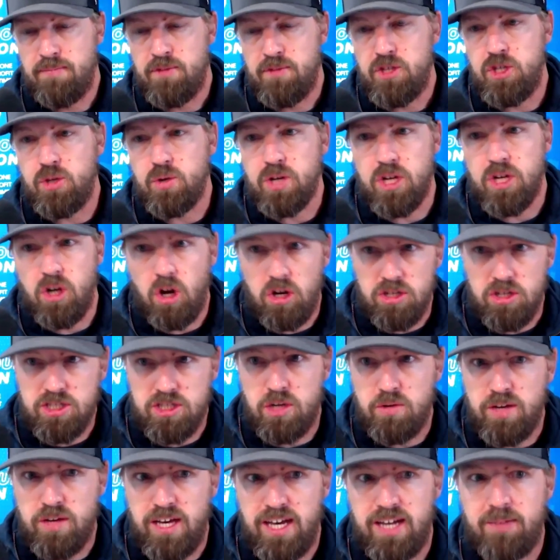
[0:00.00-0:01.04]
You can
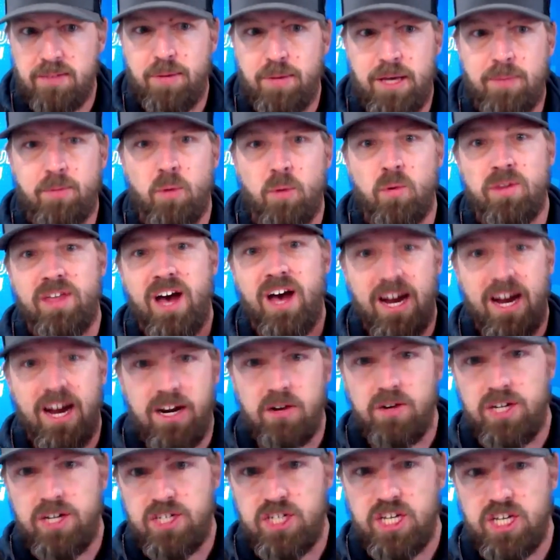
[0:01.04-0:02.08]
also get people with
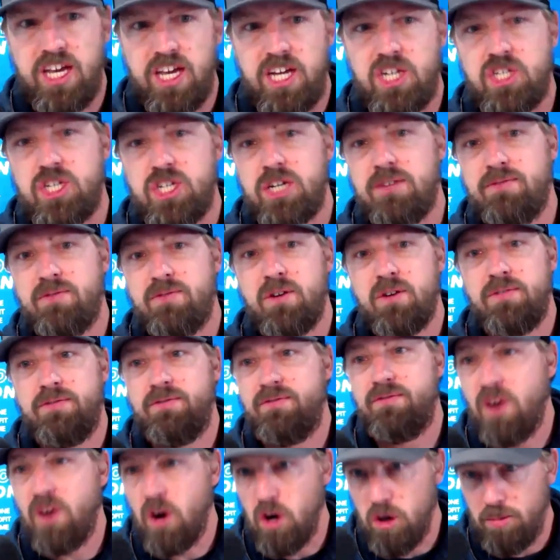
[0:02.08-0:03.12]
higher education for a
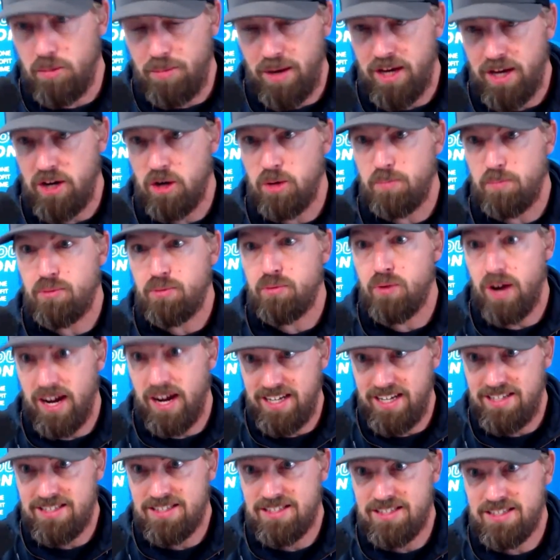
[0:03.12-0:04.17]
far better
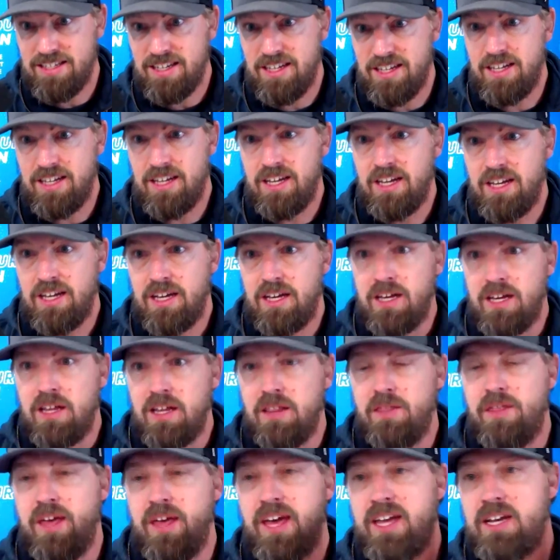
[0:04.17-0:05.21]
price
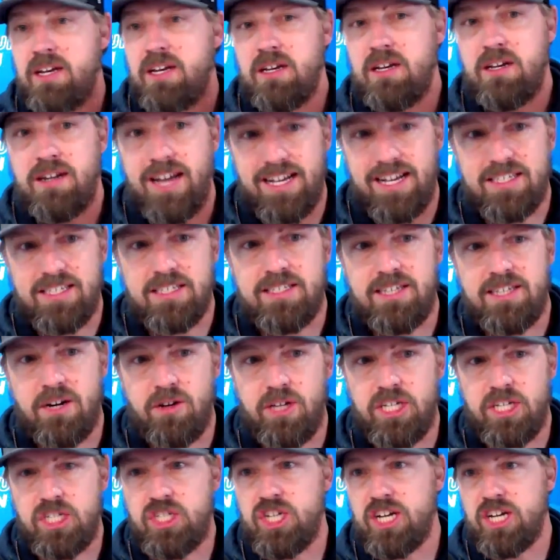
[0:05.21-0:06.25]
than
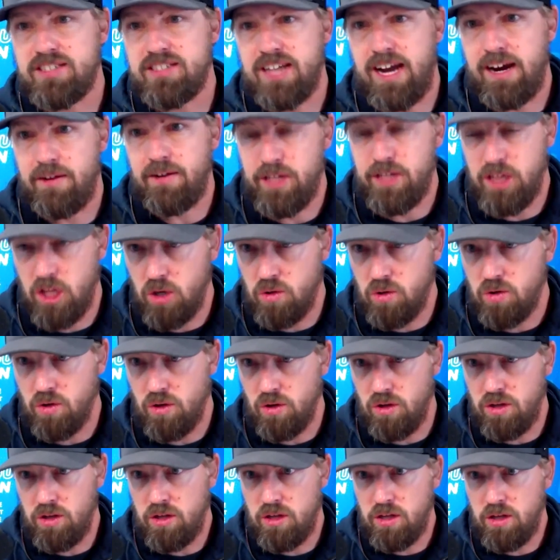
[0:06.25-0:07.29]
necessarily just hiring
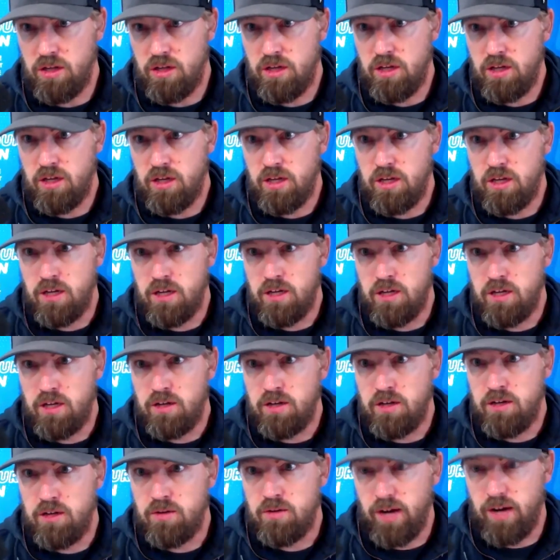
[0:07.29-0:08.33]
local.
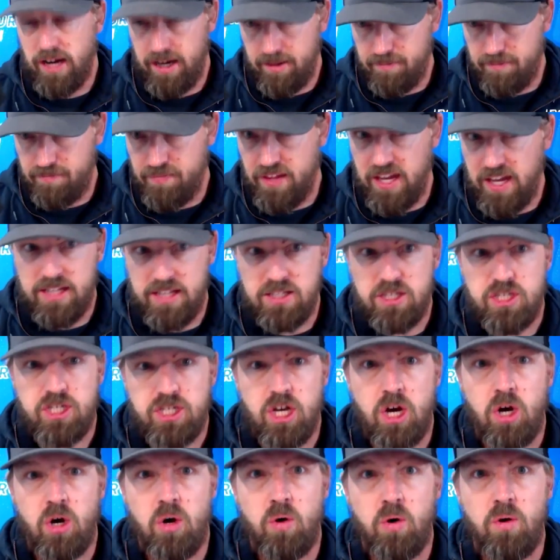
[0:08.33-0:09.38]
Right. And
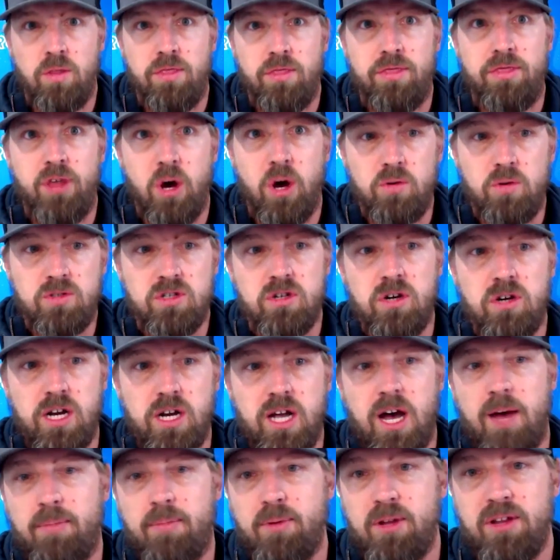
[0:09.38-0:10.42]
so those are a
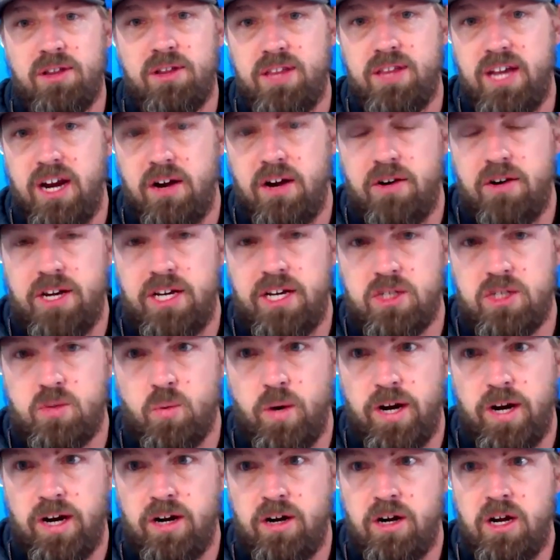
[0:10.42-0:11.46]
couple of the areas
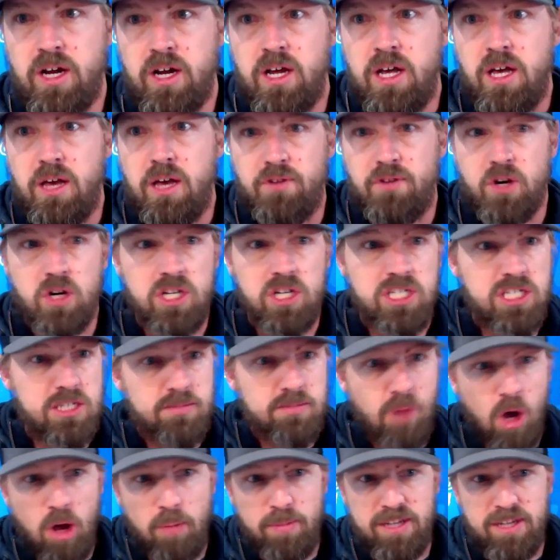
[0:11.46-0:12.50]
where if you're a
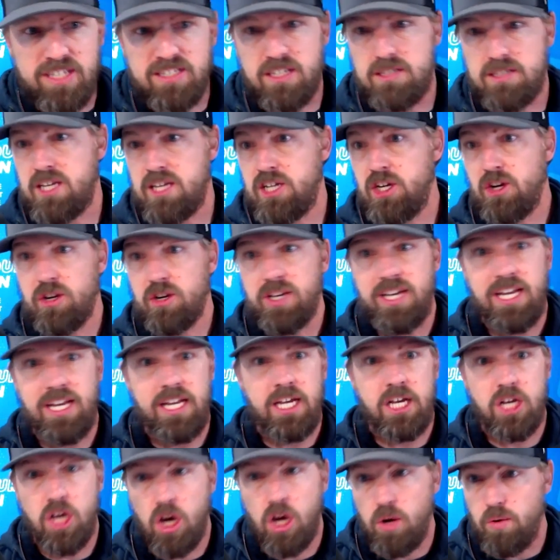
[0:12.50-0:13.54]
small business and you're
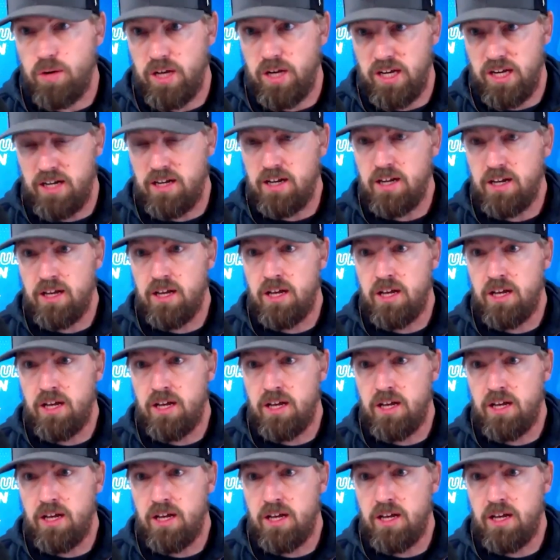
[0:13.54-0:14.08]
getting going,